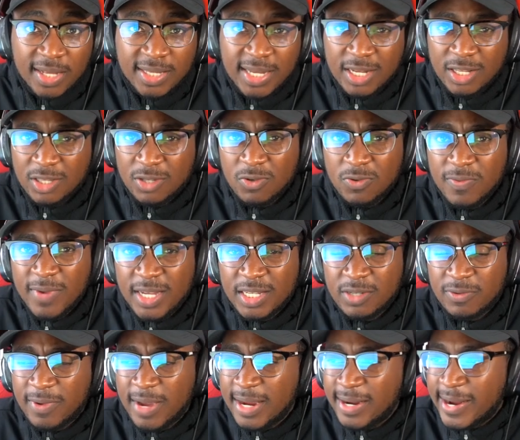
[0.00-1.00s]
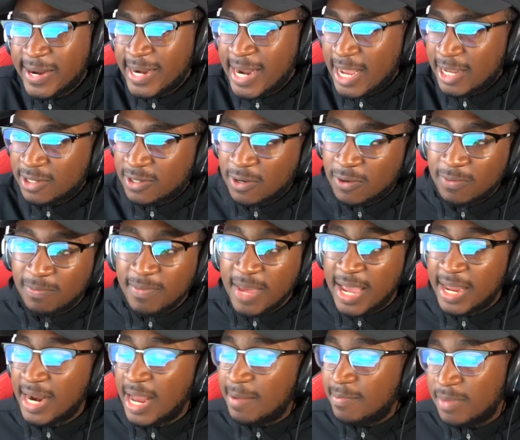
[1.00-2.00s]
It's like 2 weeks away right now. So
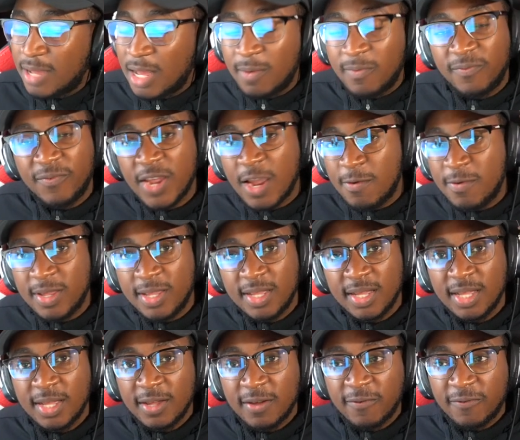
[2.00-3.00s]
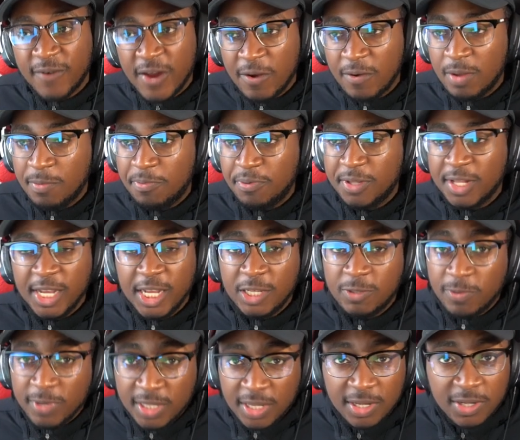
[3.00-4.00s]
man, I'm very
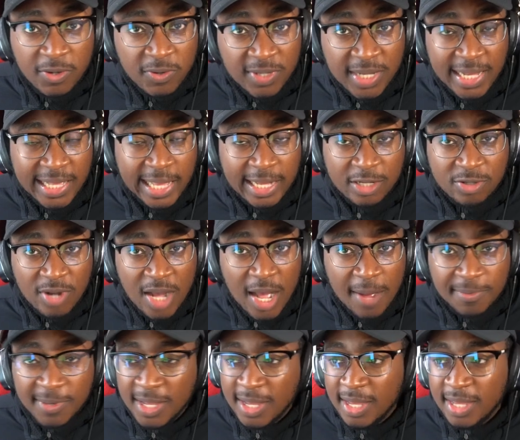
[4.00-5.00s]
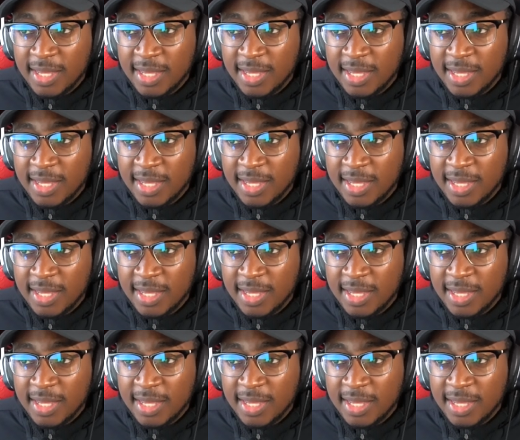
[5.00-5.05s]
pleased with the news that they dropped.